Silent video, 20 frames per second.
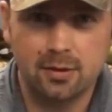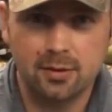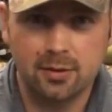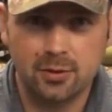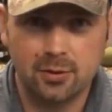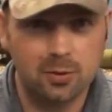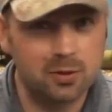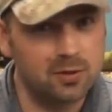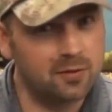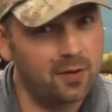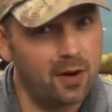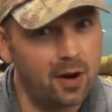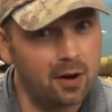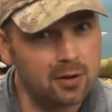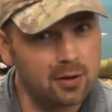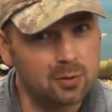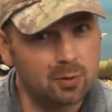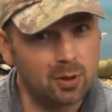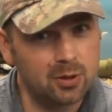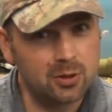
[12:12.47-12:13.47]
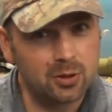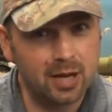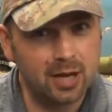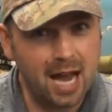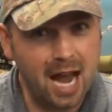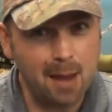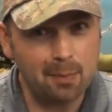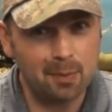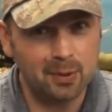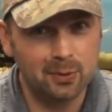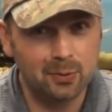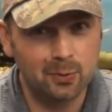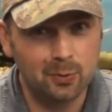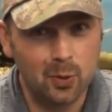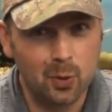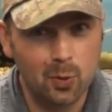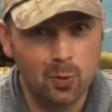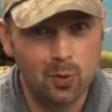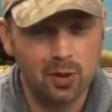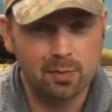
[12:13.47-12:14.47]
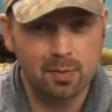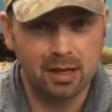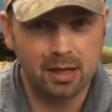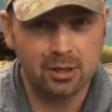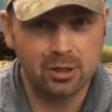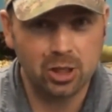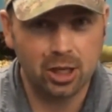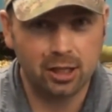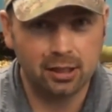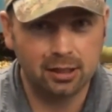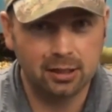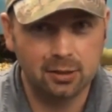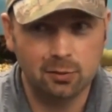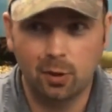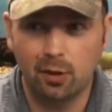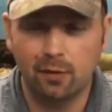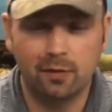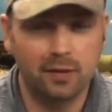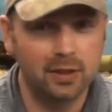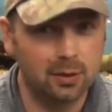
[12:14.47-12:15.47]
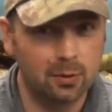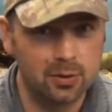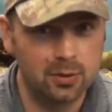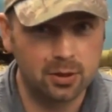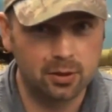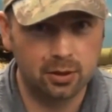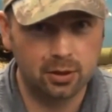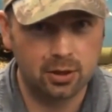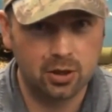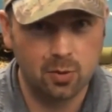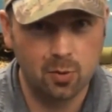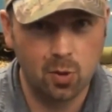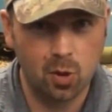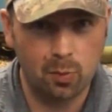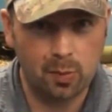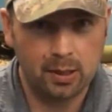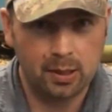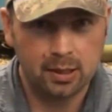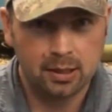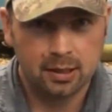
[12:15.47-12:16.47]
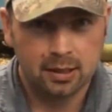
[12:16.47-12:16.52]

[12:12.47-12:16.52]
So as far as what's going to happen with my channel and what videos are going to come up,